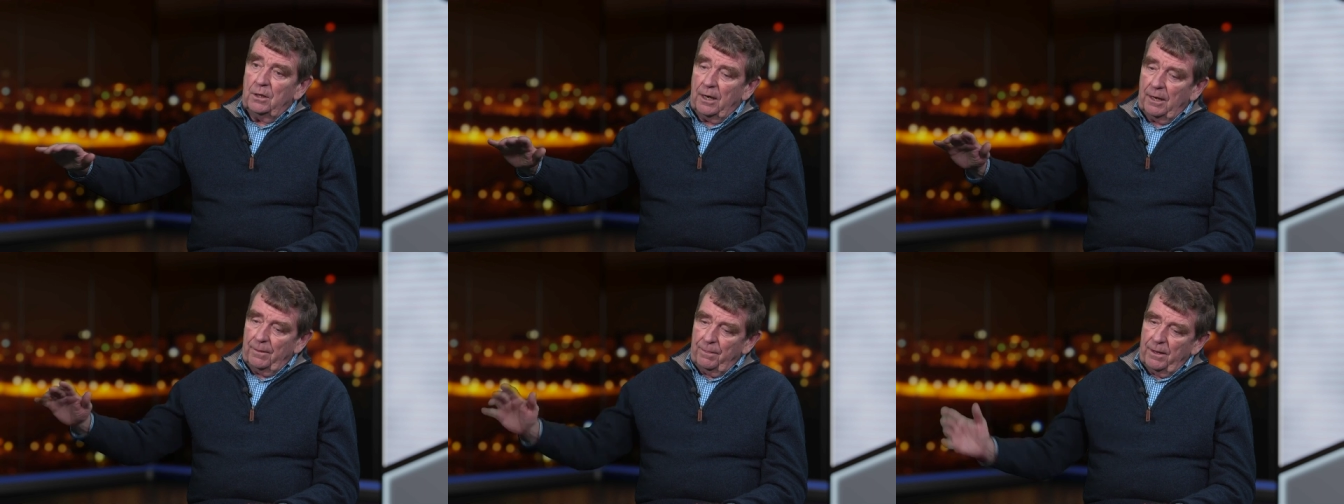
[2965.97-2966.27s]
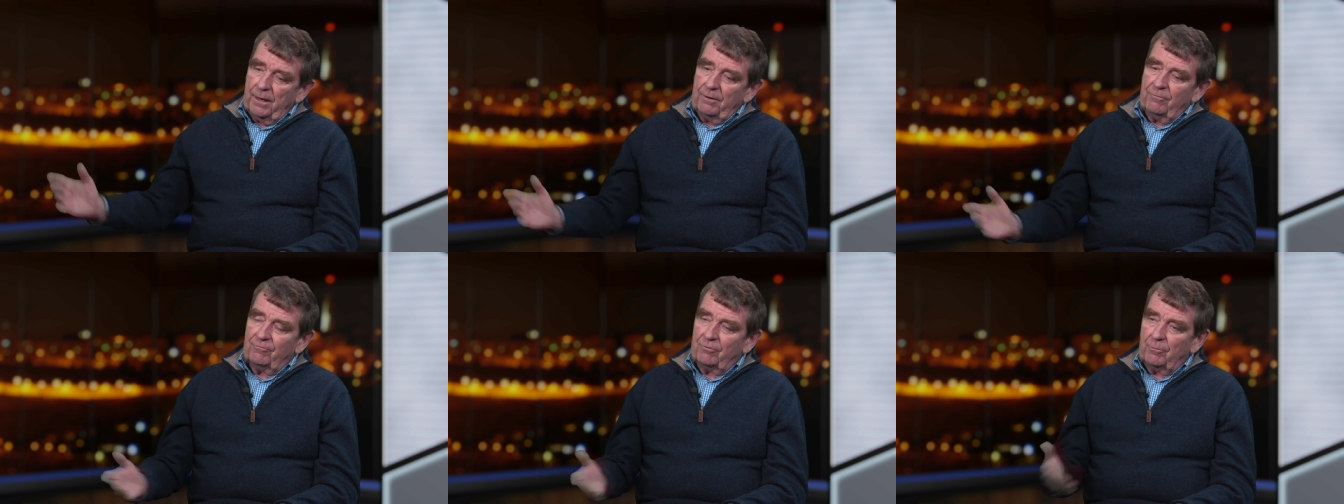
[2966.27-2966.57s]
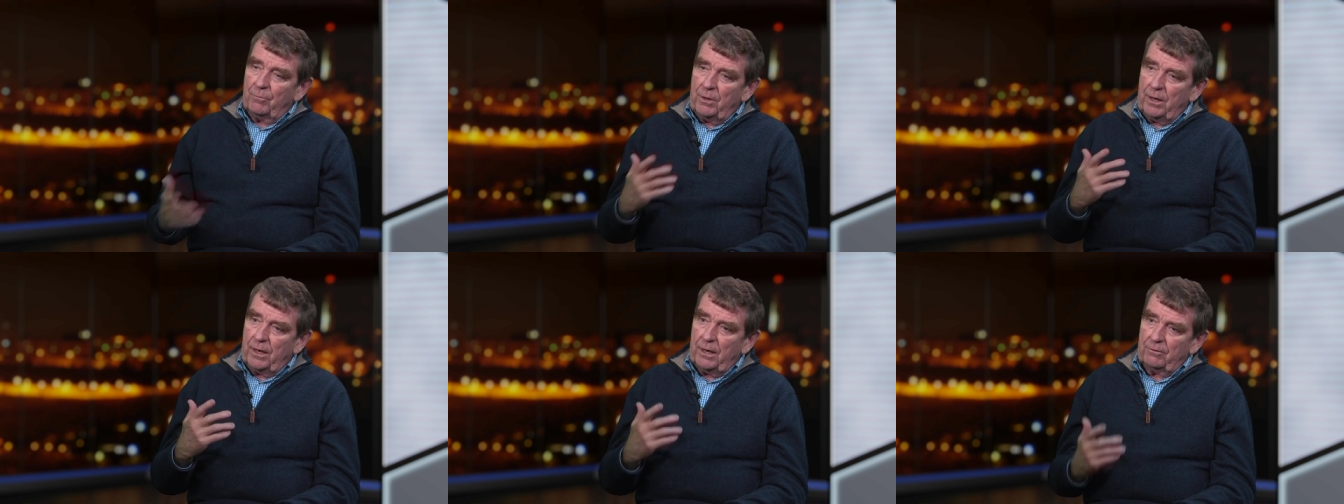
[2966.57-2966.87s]
and then
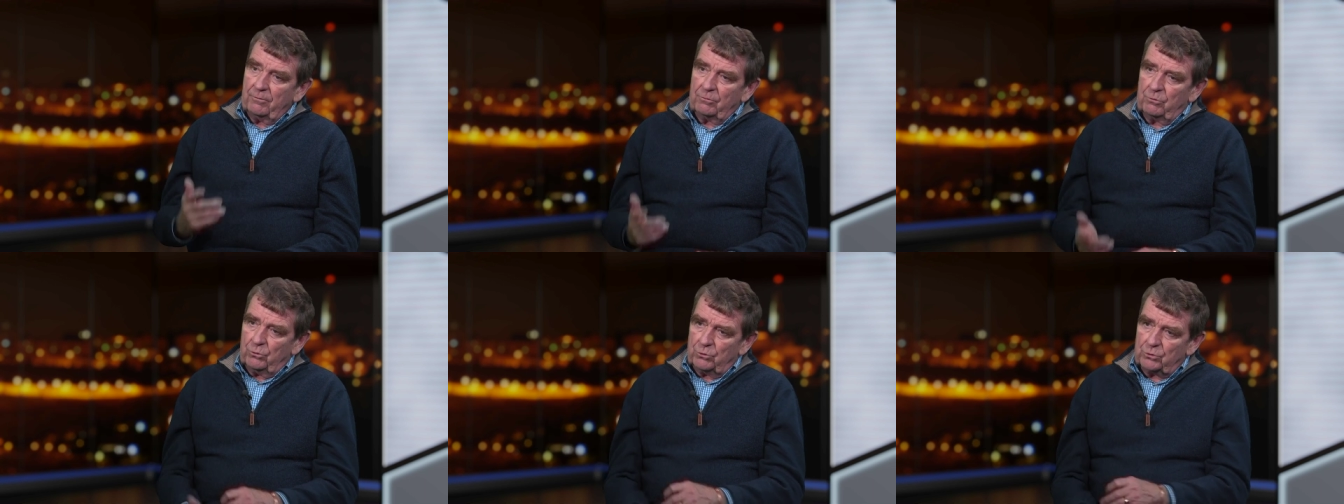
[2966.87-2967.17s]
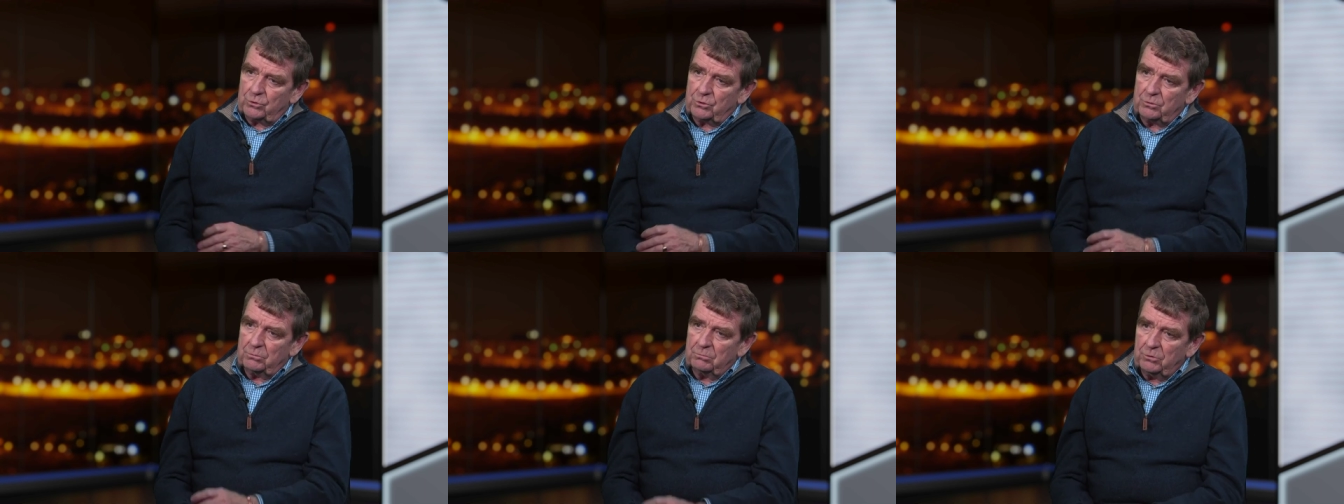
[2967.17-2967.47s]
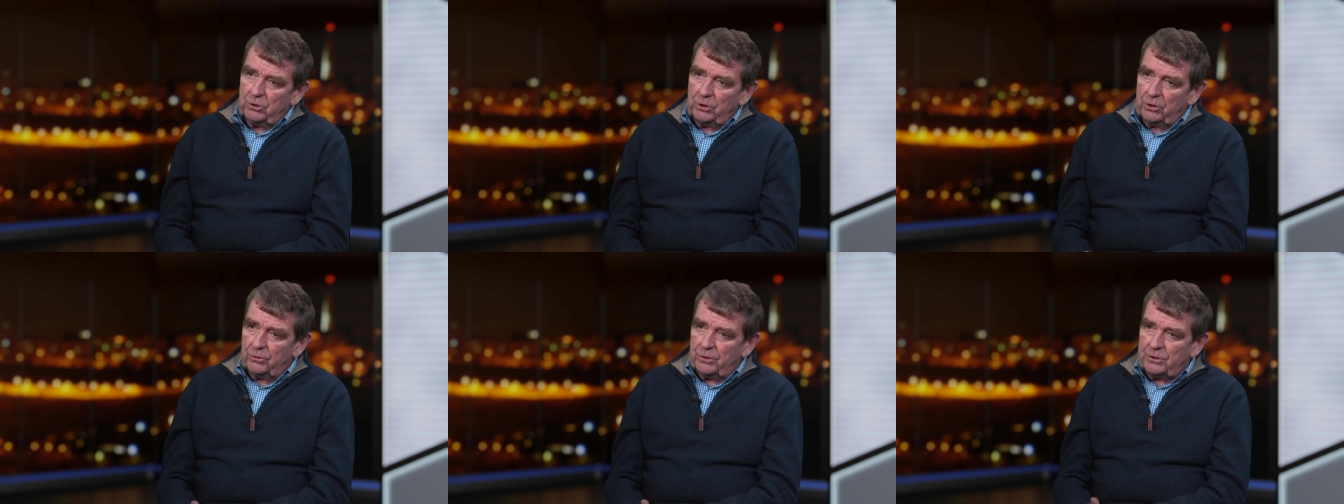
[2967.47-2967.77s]
from there, of course,
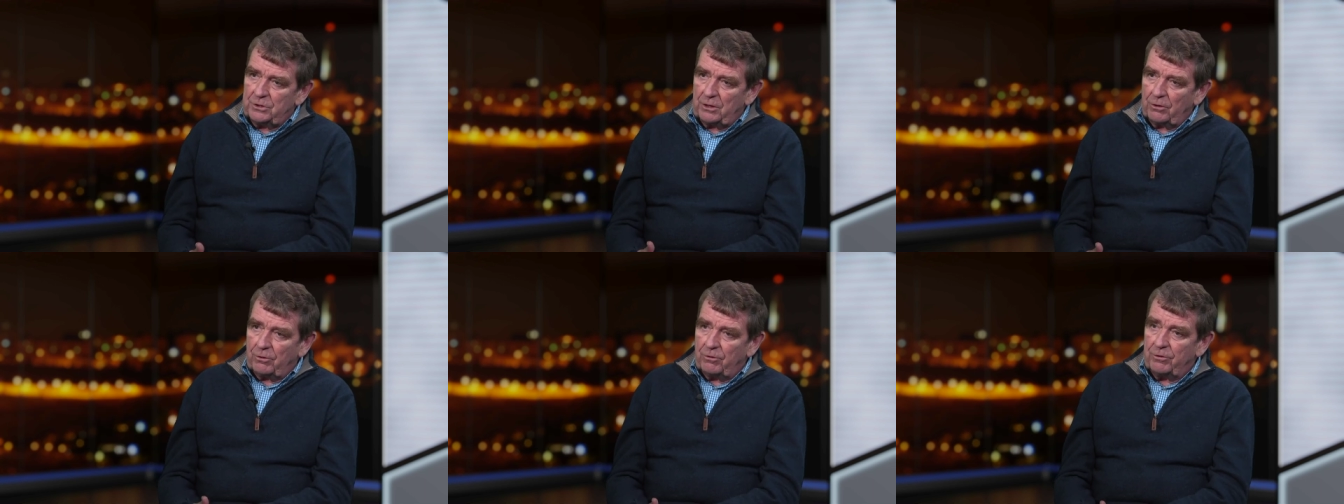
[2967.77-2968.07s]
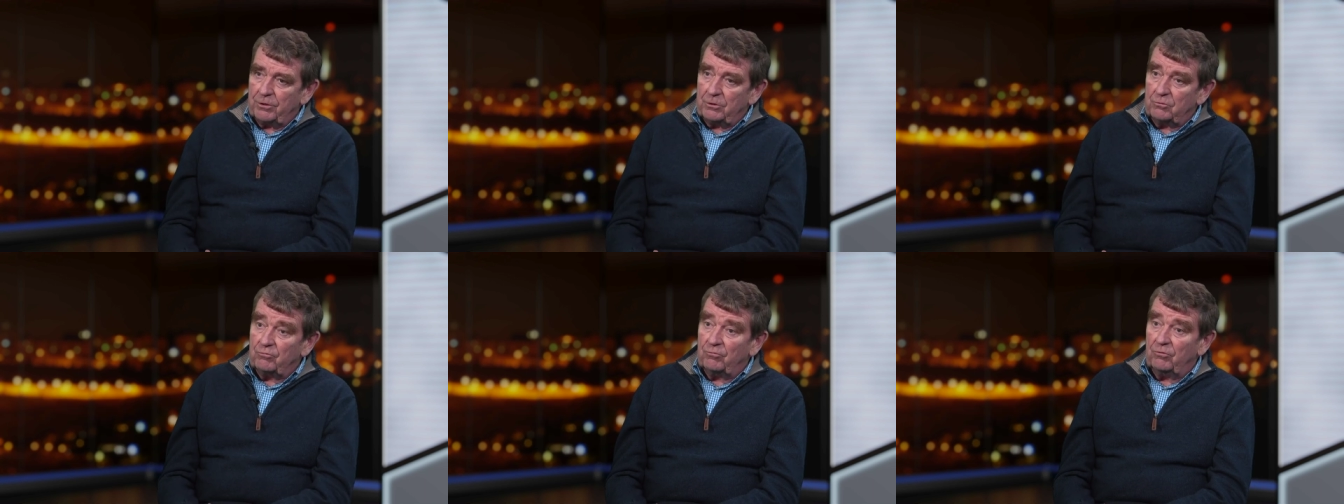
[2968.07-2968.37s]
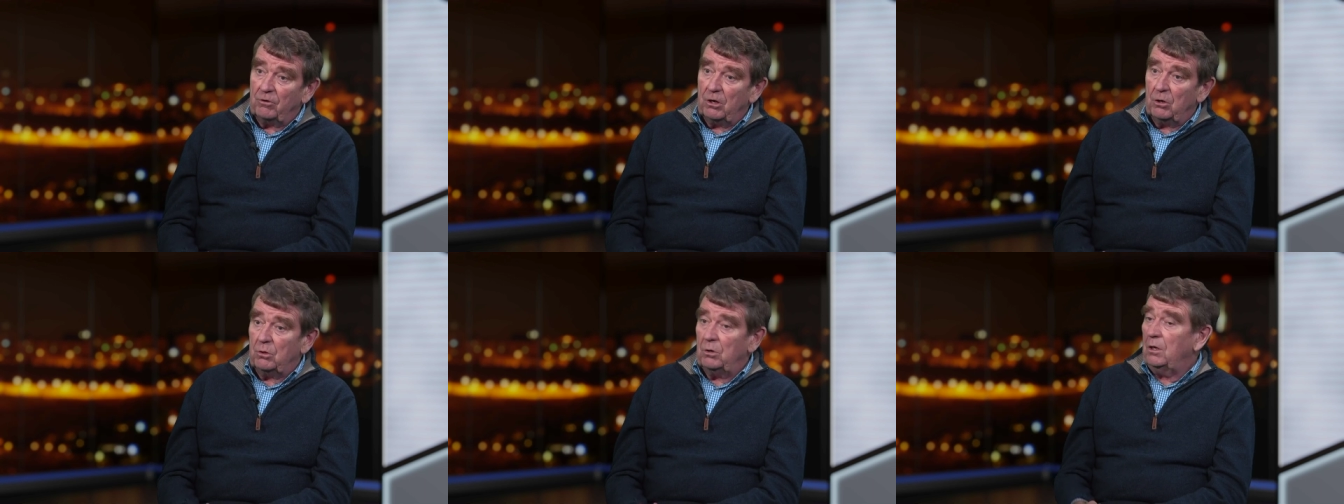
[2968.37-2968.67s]
you know, these other things
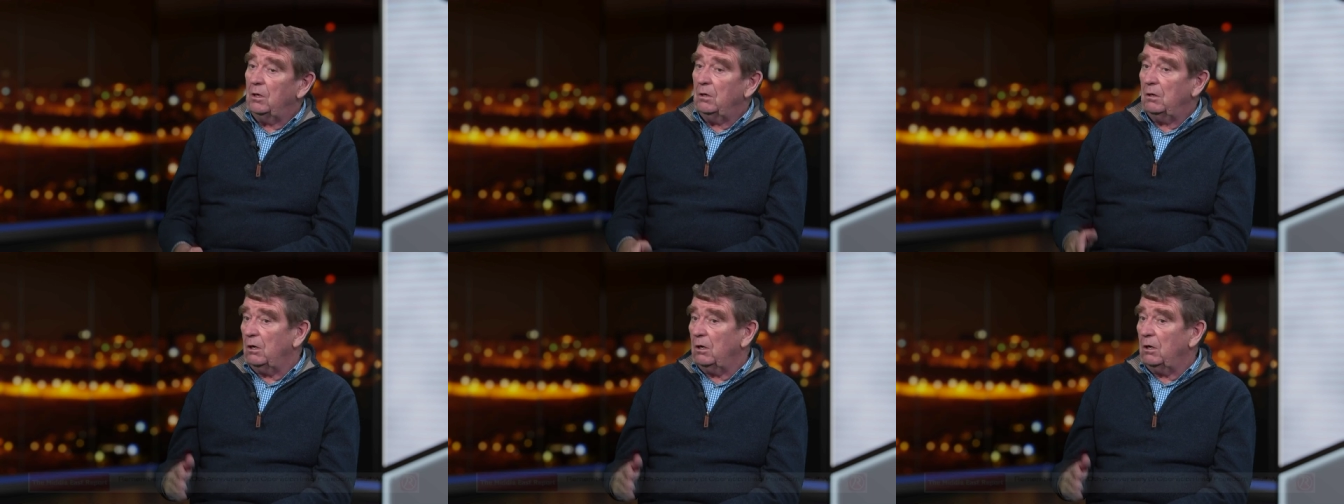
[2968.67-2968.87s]
flow.